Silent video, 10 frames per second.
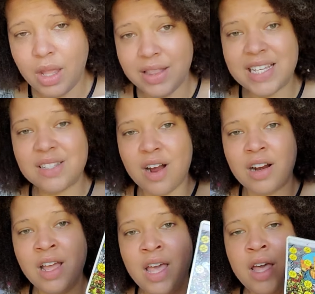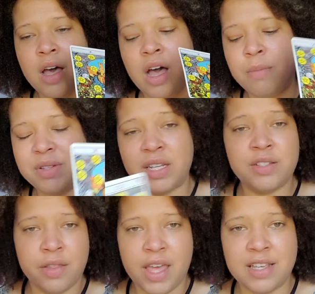Last card, besides
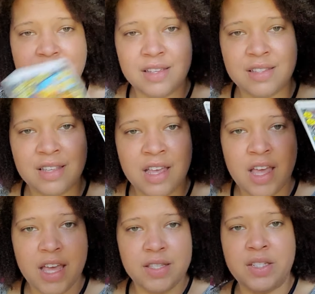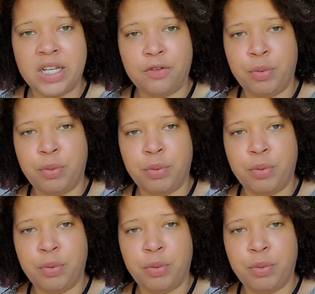all the aces, is the Ten of